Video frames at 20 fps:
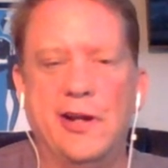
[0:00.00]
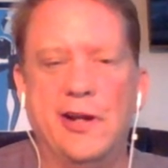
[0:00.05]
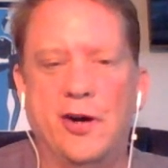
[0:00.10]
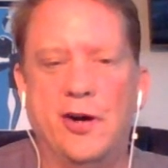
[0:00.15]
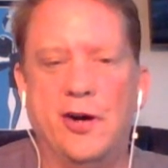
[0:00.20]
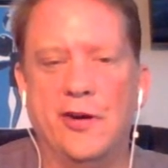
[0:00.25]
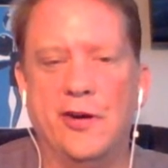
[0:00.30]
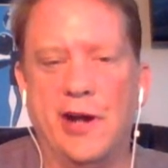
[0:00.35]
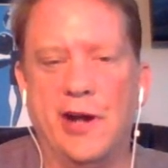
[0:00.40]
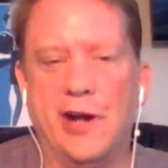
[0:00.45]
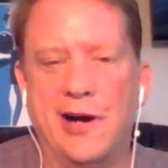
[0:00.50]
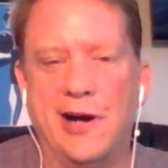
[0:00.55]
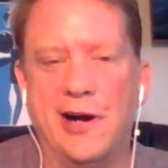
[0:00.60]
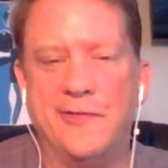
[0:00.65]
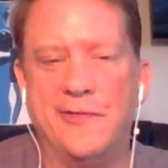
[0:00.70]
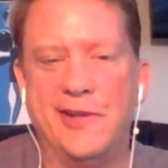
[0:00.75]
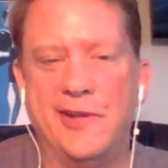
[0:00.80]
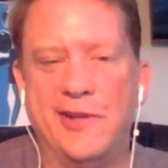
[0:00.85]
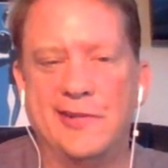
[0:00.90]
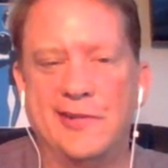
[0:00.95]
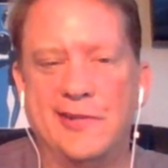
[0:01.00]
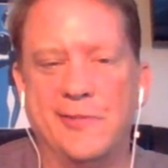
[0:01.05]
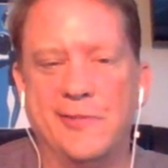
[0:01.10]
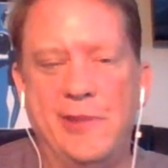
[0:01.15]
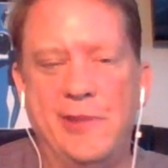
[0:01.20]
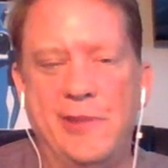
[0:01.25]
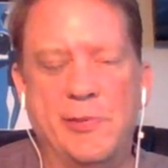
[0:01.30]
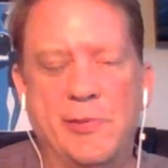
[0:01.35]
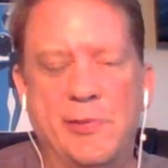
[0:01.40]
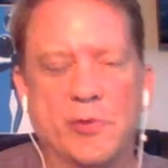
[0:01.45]
on offense and
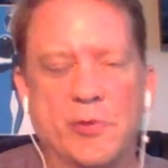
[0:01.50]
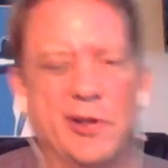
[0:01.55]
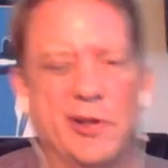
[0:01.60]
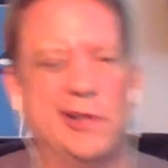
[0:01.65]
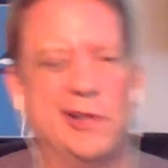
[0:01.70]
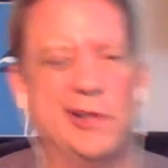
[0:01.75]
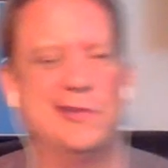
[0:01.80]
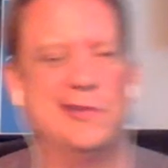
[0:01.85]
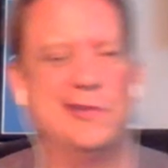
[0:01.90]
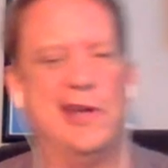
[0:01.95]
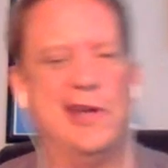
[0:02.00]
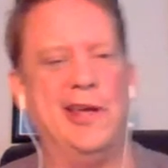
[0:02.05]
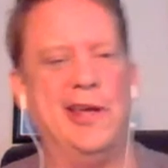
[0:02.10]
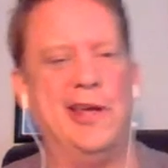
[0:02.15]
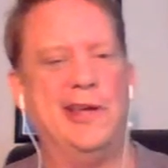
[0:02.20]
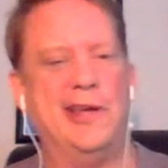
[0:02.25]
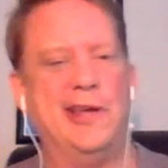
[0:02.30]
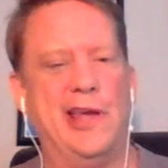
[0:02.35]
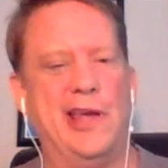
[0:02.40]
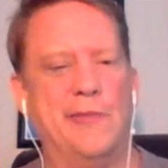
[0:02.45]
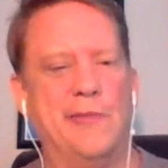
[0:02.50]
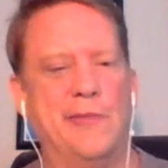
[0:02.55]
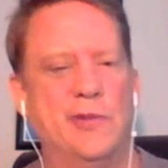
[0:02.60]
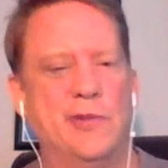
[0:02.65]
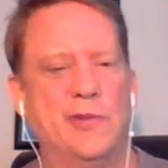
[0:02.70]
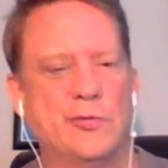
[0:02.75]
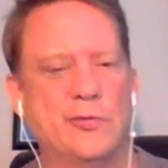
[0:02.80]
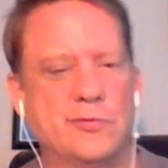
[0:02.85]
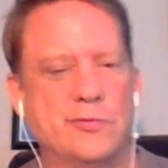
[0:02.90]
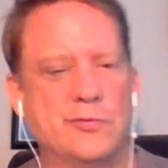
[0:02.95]
people really saying Cam
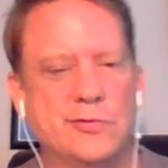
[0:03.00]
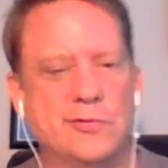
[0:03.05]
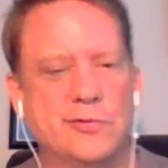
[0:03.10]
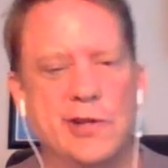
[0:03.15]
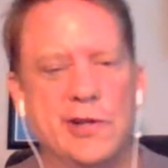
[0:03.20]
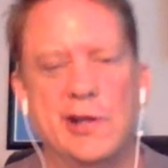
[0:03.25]
Newton